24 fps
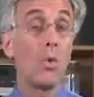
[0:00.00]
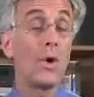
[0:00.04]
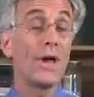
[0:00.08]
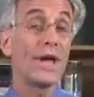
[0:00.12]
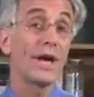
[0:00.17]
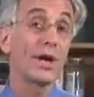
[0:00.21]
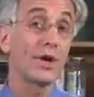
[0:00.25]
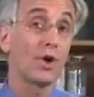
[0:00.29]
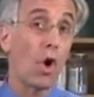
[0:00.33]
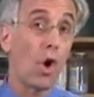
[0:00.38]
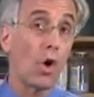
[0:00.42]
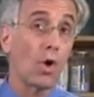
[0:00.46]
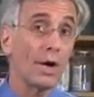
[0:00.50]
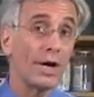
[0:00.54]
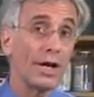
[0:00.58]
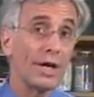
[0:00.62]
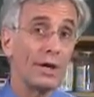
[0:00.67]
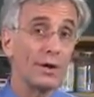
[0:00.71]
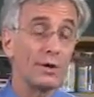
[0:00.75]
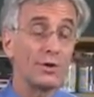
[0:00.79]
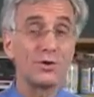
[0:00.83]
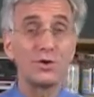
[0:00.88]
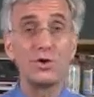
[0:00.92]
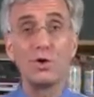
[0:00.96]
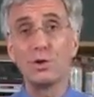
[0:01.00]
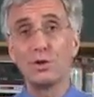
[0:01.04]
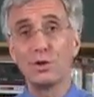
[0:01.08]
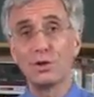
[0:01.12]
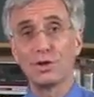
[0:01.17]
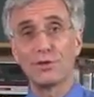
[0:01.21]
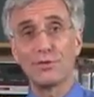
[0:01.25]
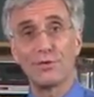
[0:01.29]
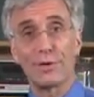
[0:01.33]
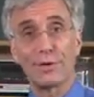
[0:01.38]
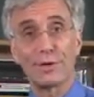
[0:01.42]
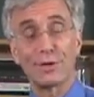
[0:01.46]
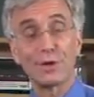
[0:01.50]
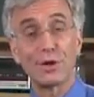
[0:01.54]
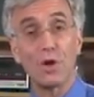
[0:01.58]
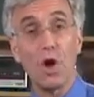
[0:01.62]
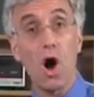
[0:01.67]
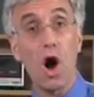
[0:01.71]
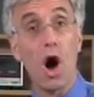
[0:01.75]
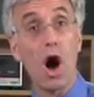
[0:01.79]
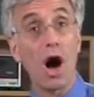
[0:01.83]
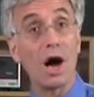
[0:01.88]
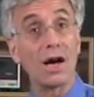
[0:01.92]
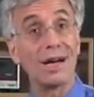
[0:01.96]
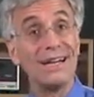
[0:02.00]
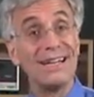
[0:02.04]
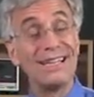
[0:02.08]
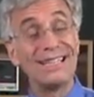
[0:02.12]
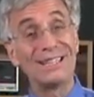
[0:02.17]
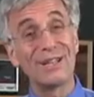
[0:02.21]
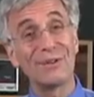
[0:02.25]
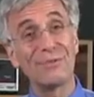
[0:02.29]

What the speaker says: We can already use Newton's first law